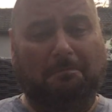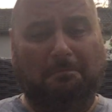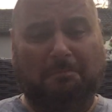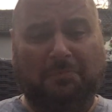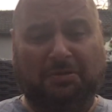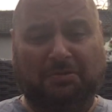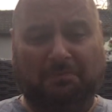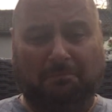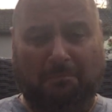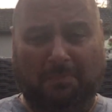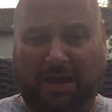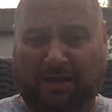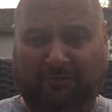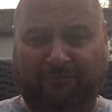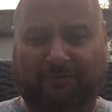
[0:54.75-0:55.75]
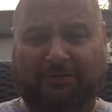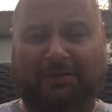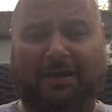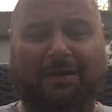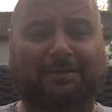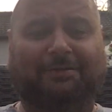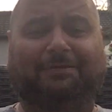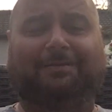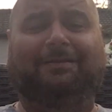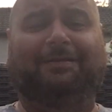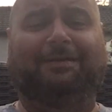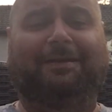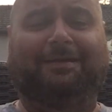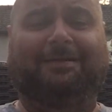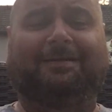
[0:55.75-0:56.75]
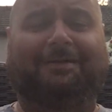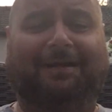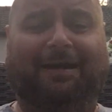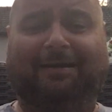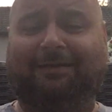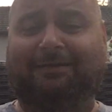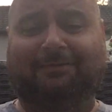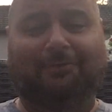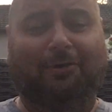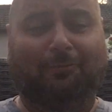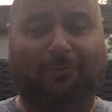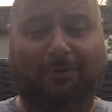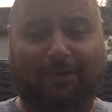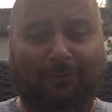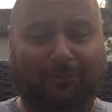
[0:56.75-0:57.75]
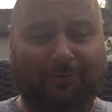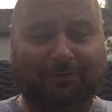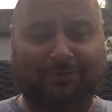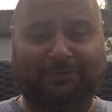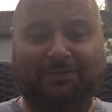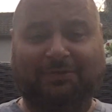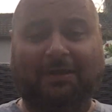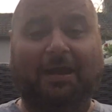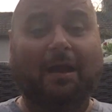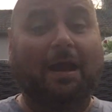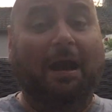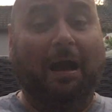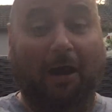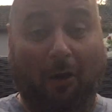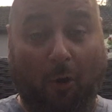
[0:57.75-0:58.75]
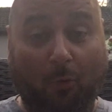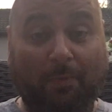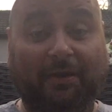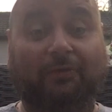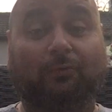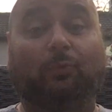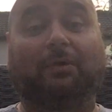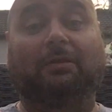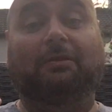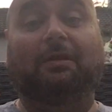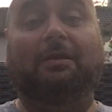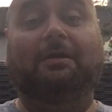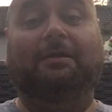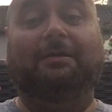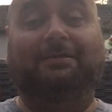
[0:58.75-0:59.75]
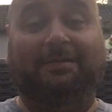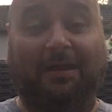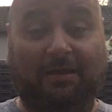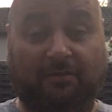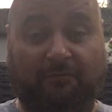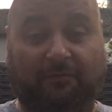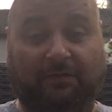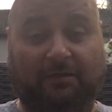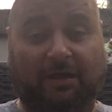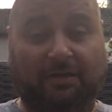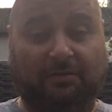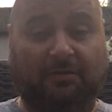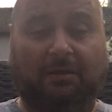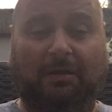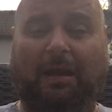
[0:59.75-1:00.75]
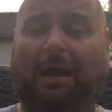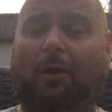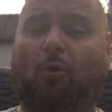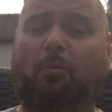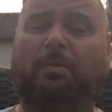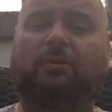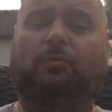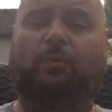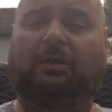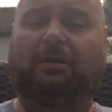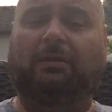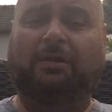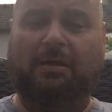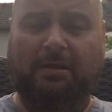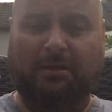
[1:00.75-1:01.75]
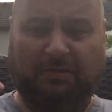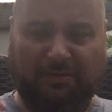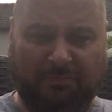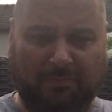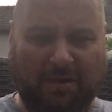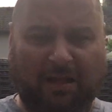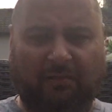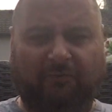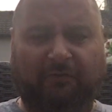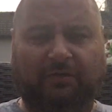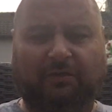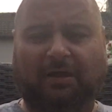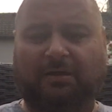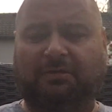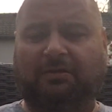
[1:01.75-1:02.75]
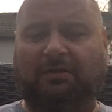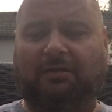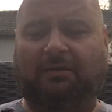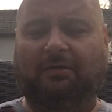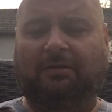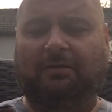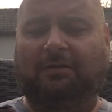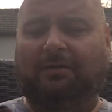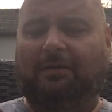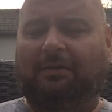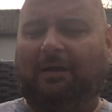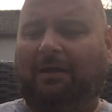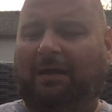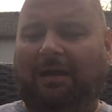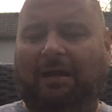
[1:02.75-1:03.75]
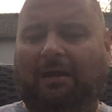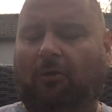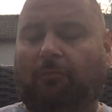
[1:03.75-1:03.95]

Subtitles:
smell fantastic. I didn't know what I wanted to say. I hope it will taste fantastic. I hope it will smell fantastic. I hope